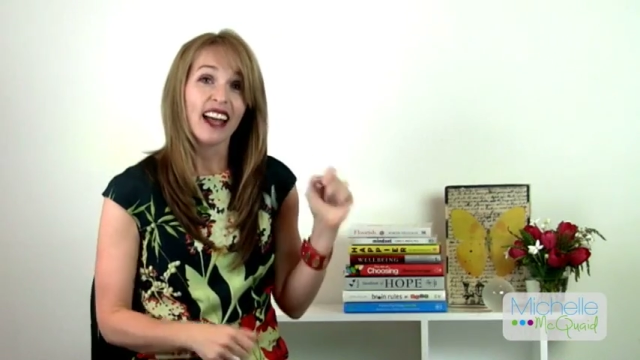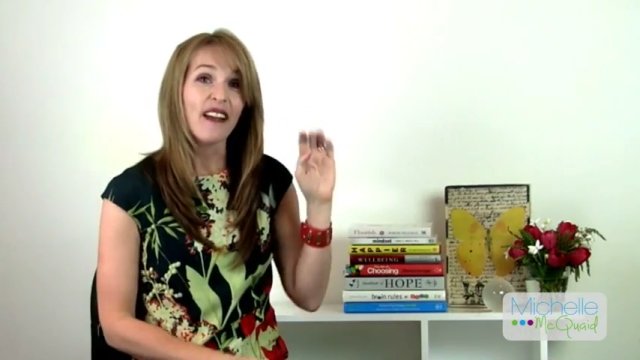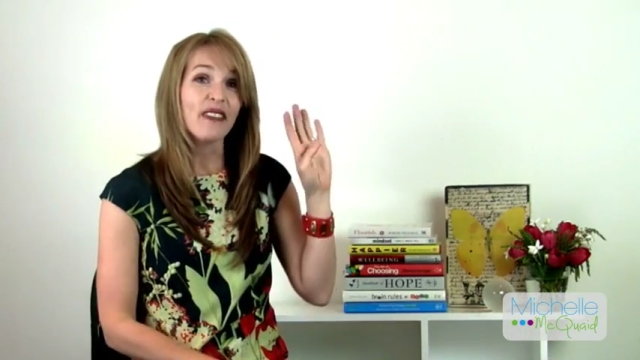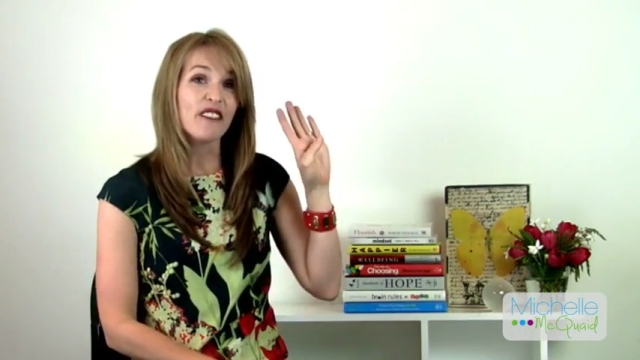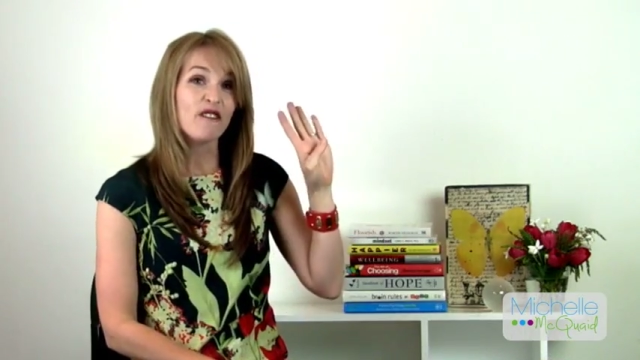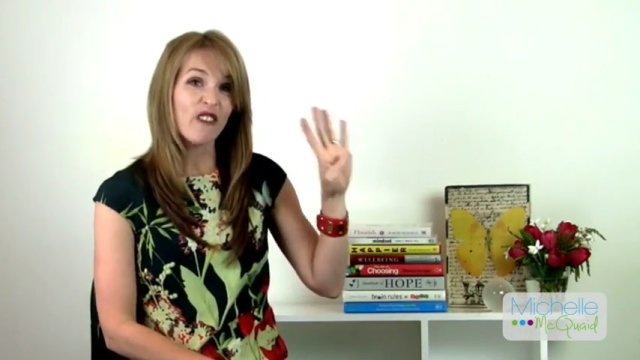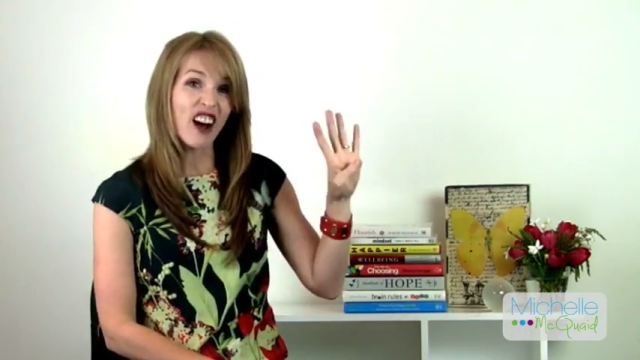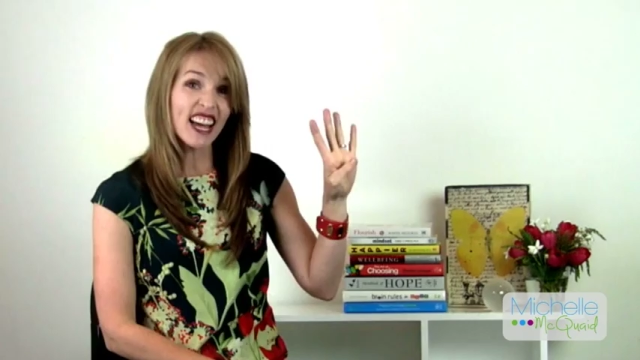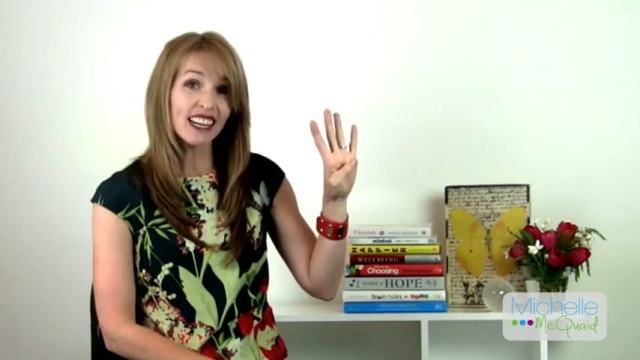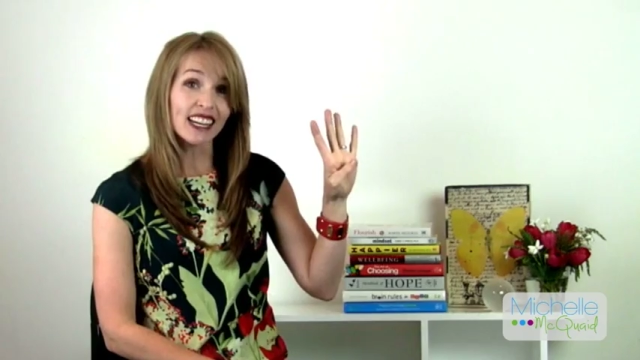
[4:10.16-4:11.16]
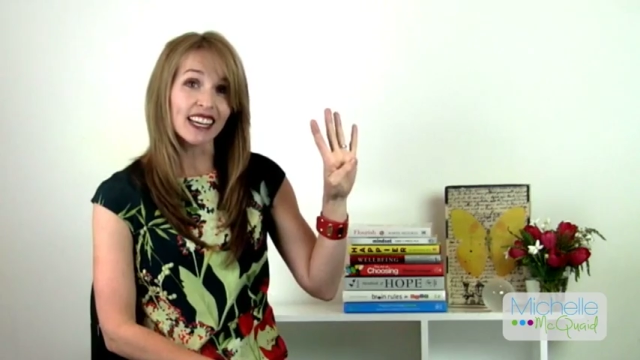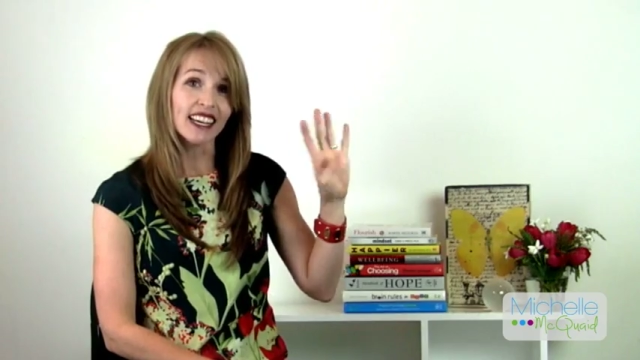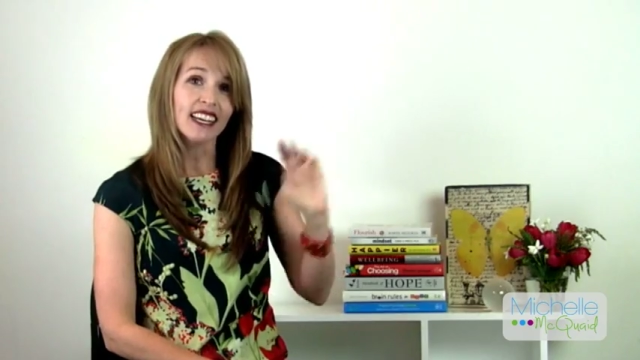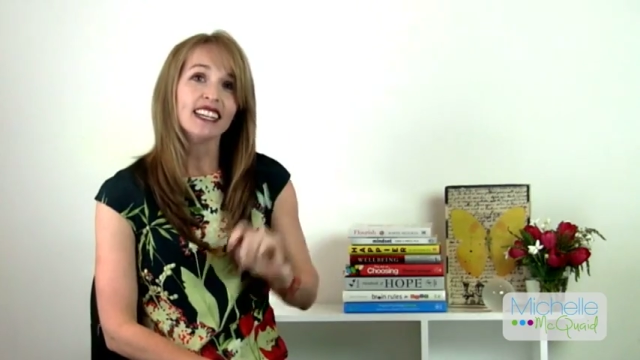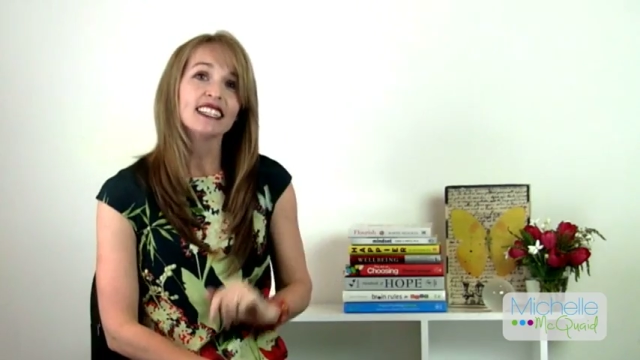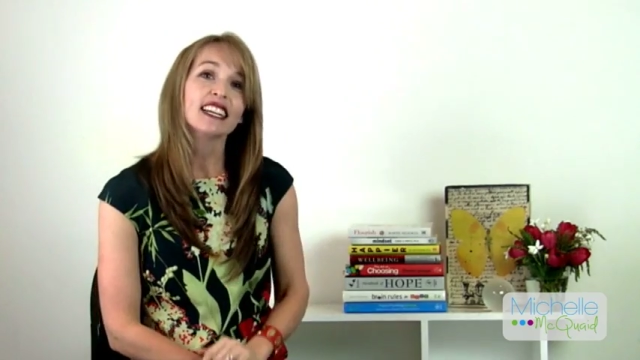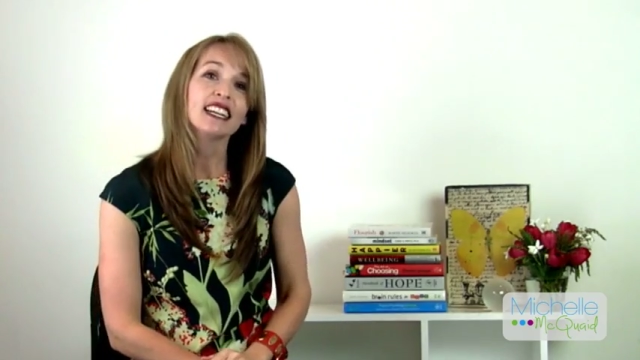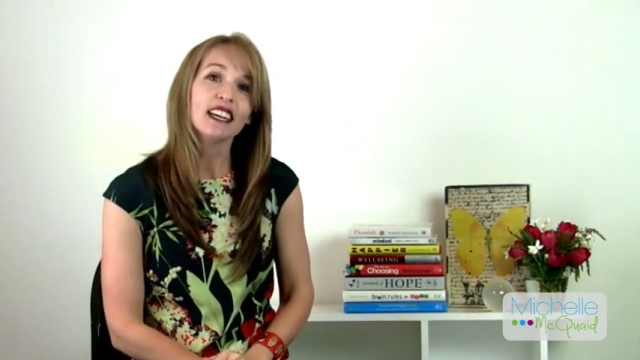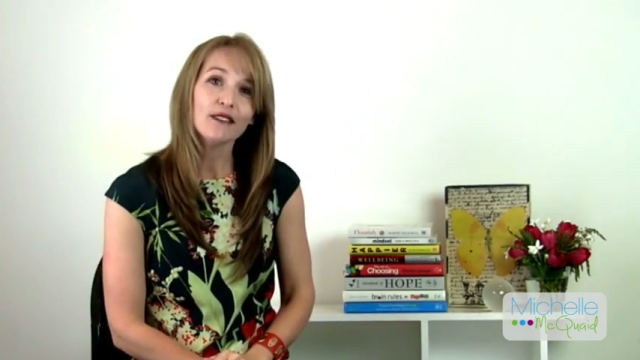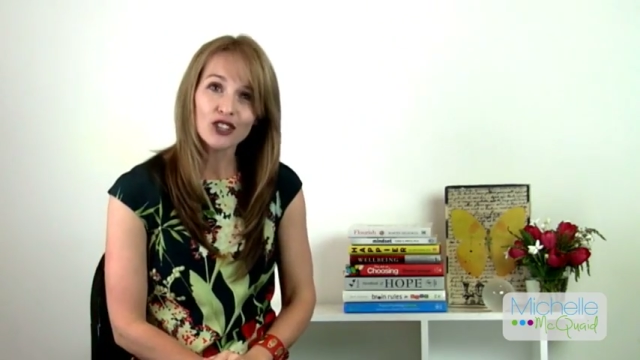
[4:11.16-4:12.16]
And then finally,
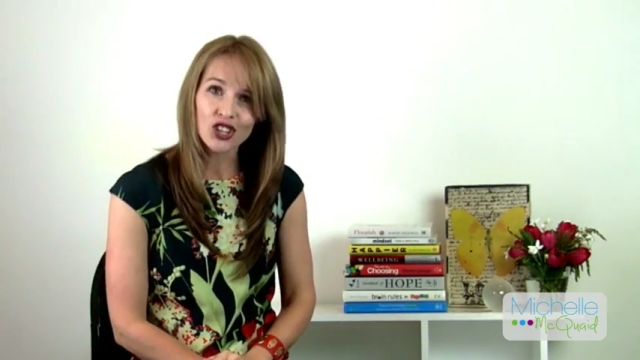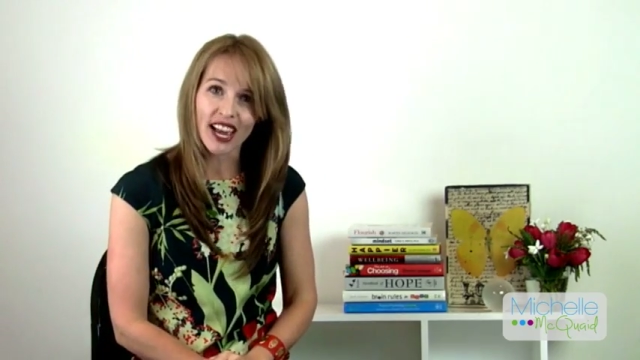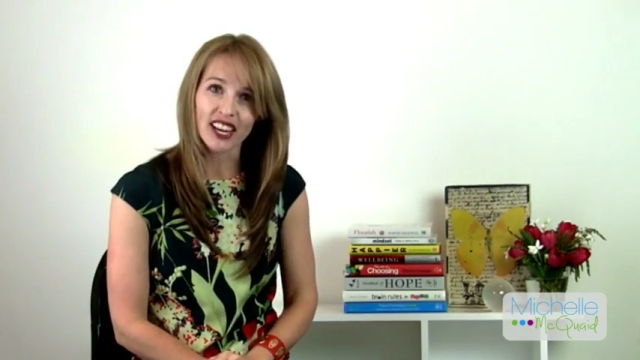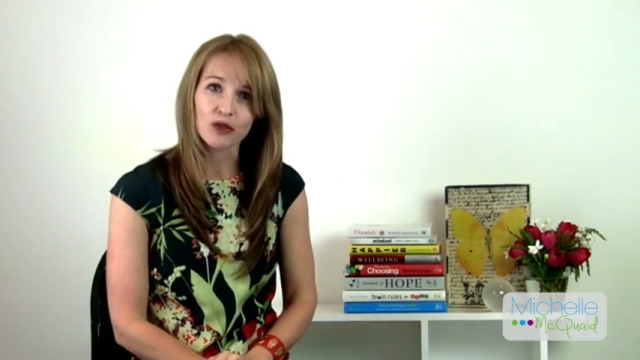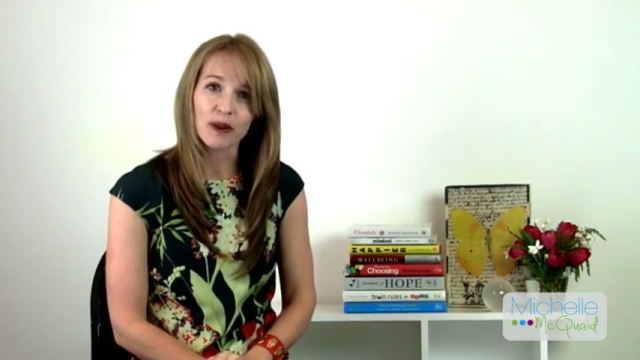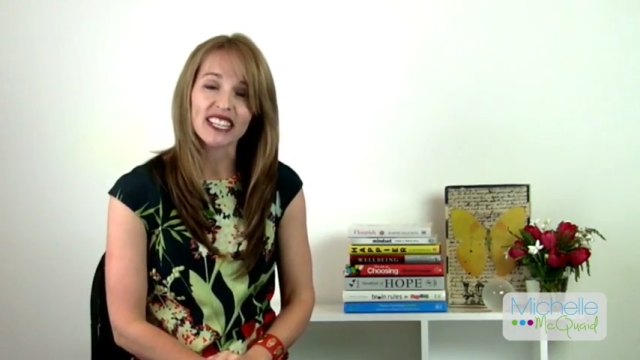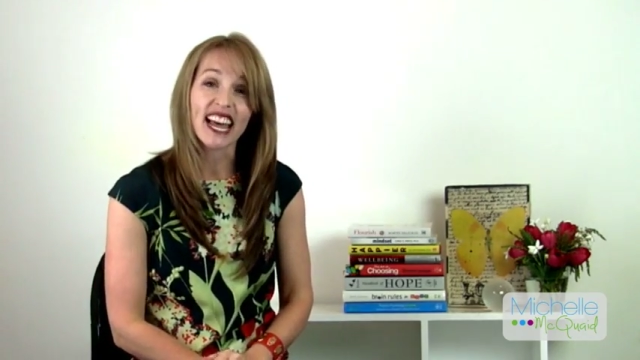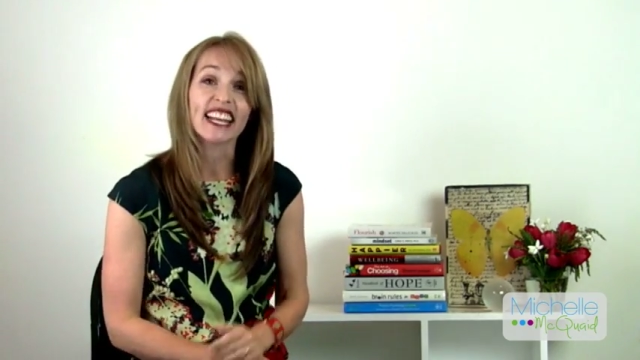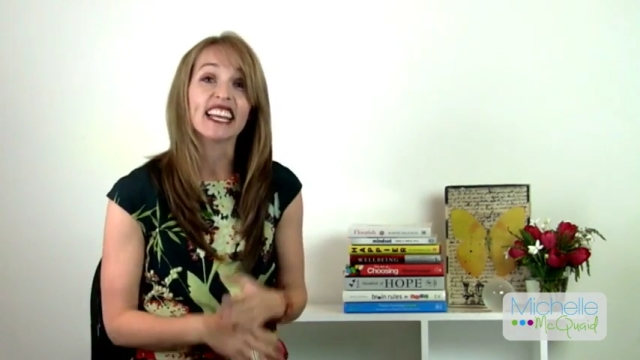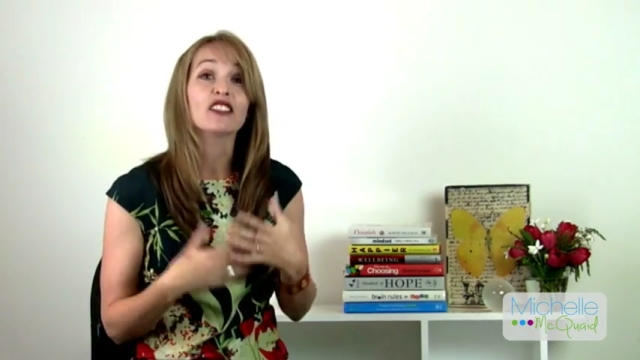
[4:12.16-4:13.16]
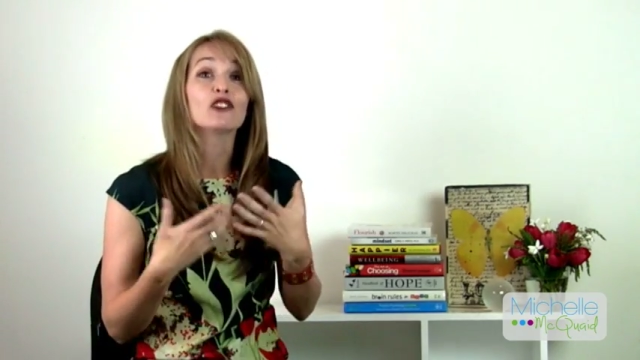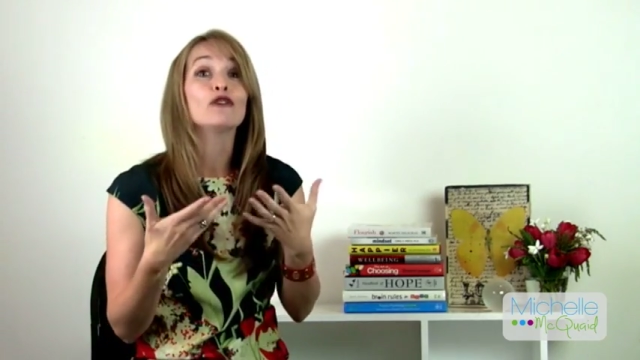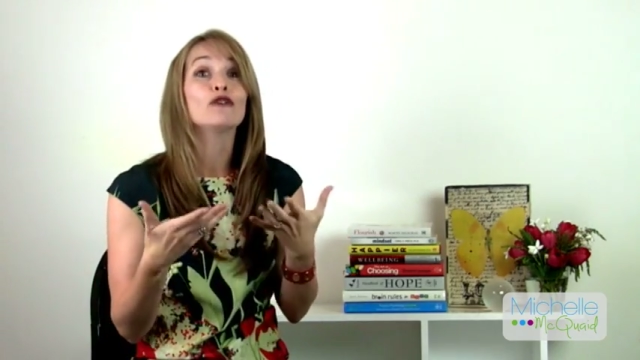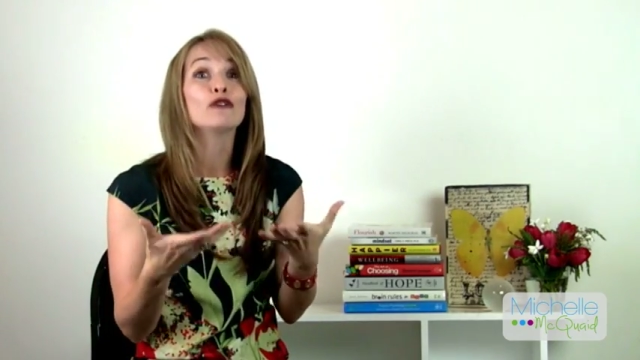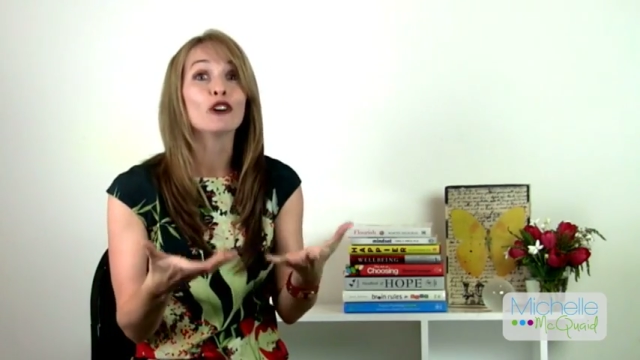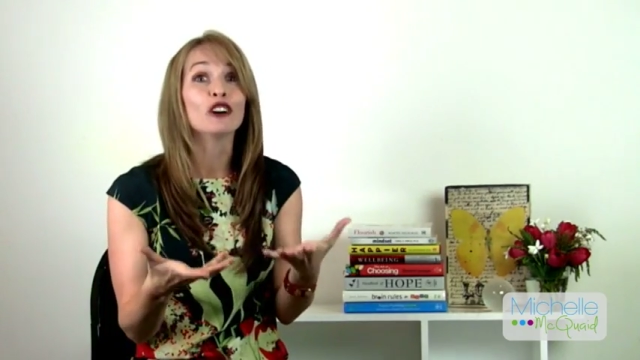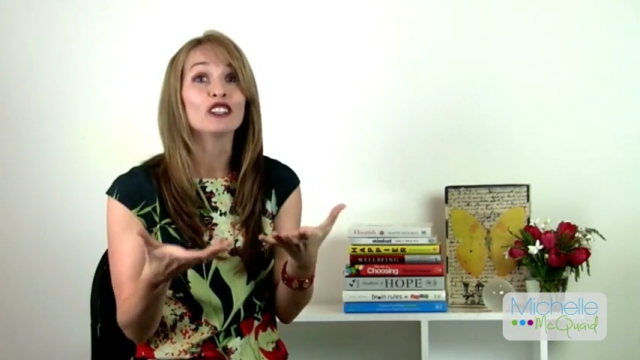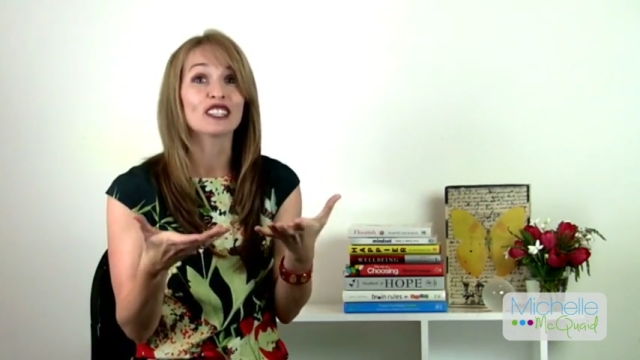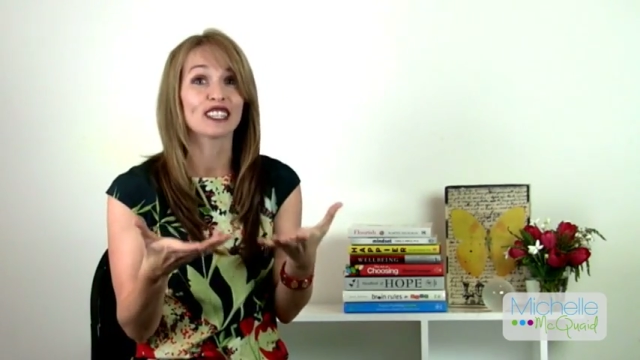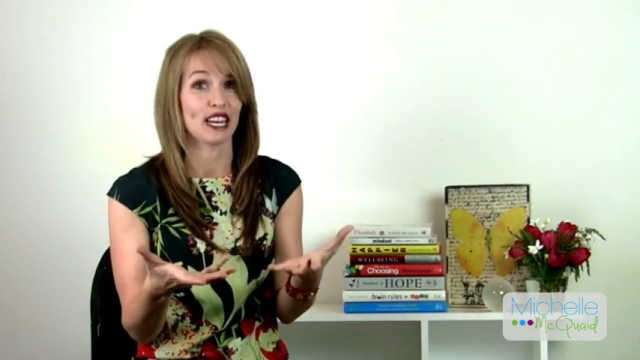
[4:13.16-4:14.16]
deliver change by taking the
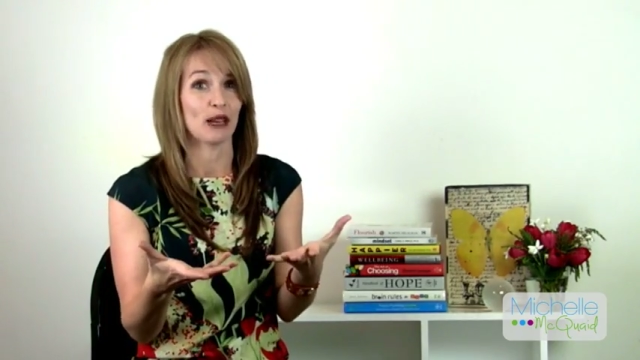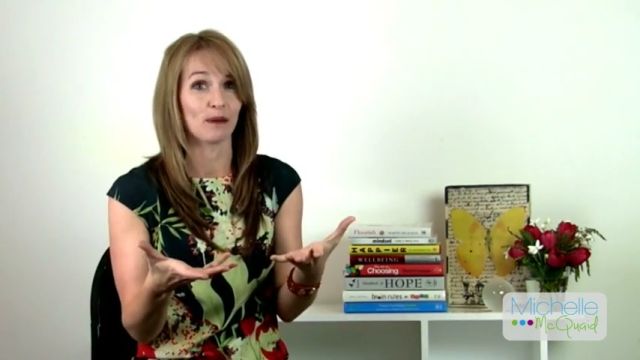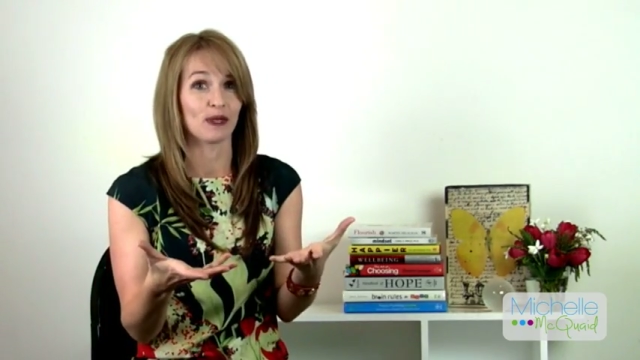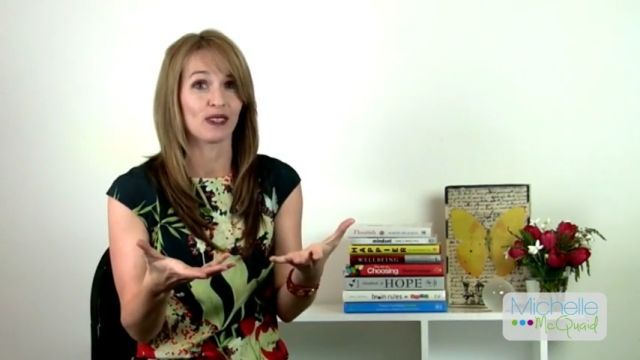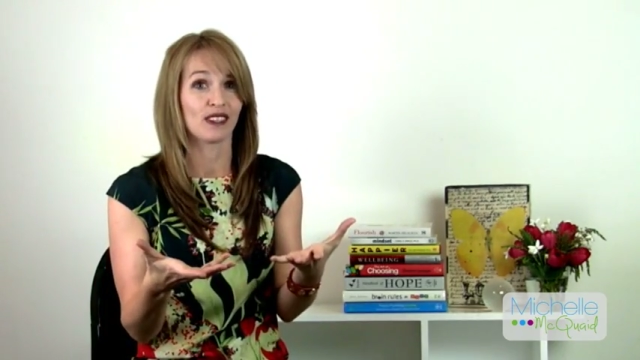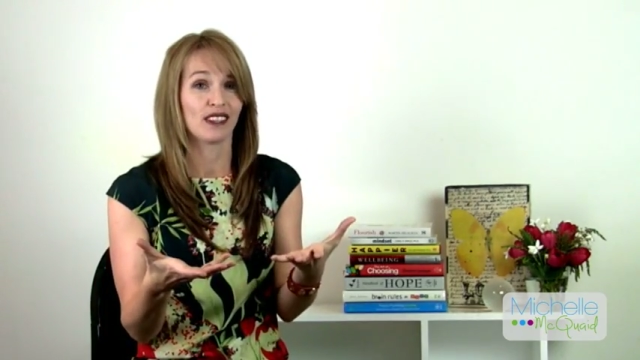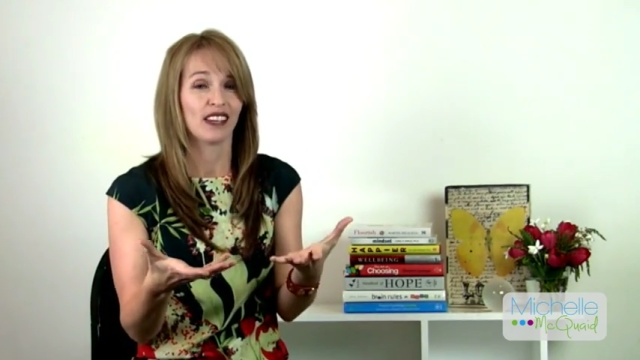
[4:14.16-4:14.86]
first steps.